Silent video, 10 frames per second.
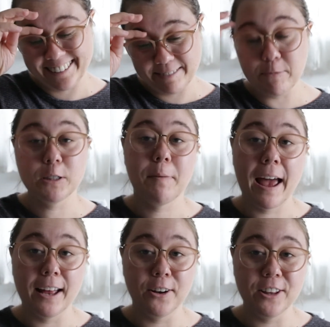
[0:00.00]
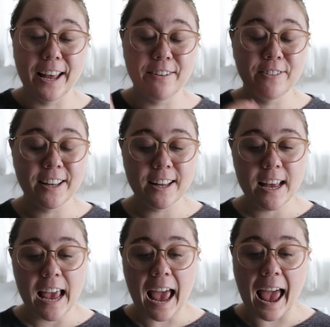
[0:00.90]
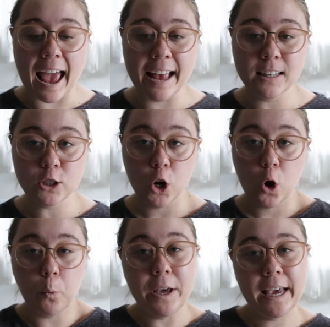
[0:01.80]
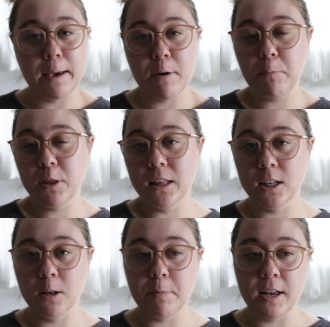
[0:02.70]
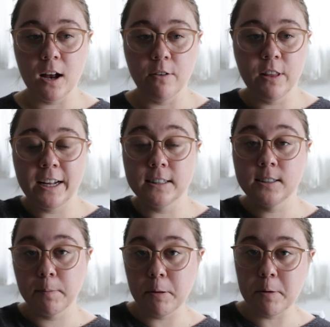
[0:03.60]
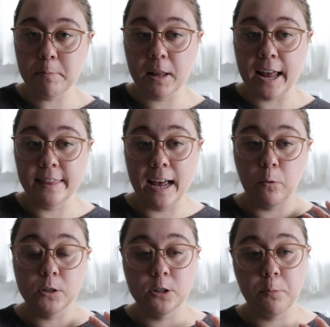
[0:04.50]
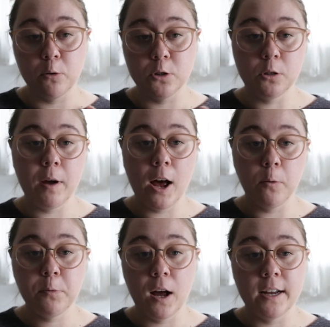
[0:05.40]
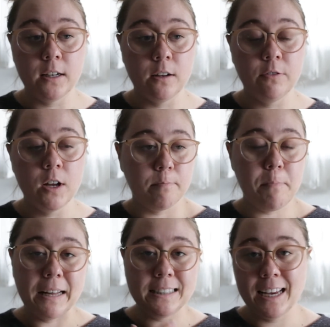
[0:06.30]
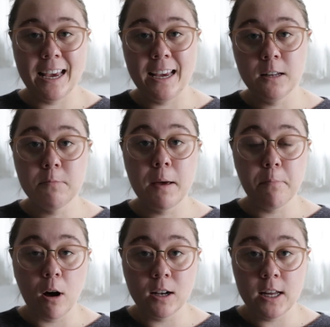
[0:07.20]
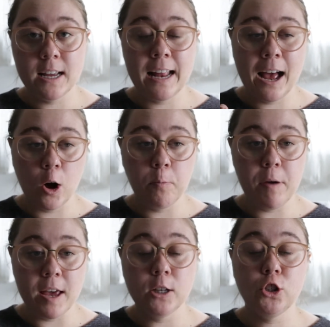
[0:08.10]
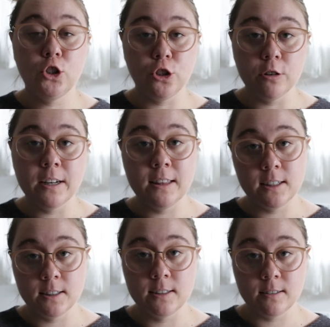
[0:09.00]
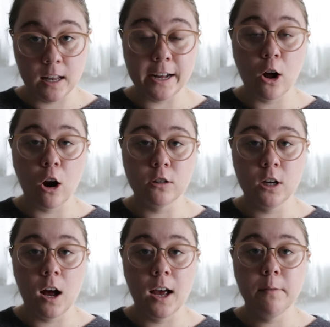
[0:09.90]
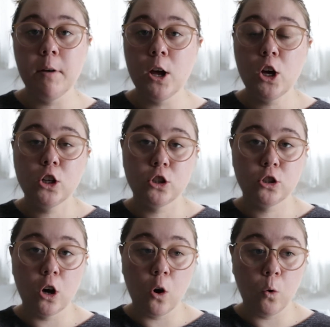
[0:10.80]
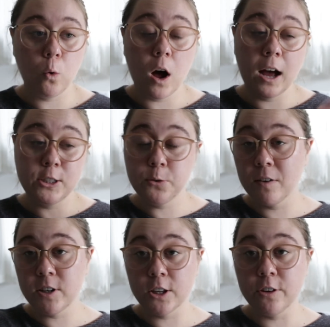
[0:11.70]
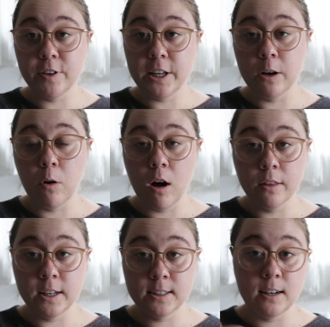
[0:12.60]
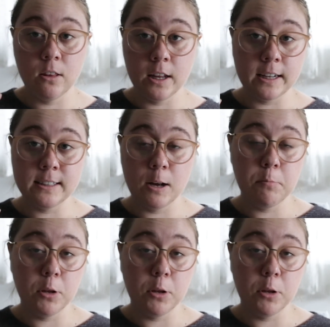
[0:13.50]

most of my adult life. And we came up with a little bit of like a supplement plan that was supposed to help kind of maintain my body and help it during this like hard time. So I do have another video on this and I'll link it down